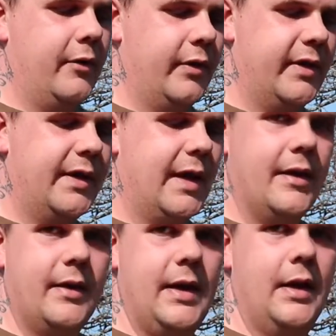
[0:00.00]
because I did
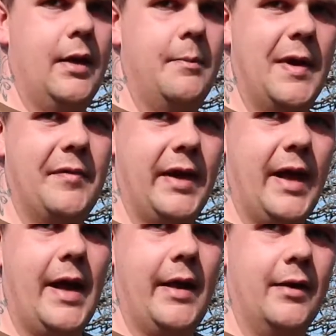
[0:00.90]
get the Mavic
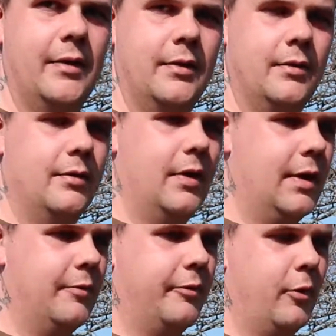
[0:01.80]
Air
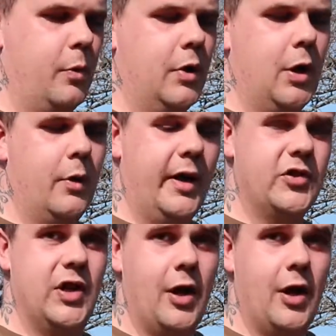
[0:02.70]
for a while. I actually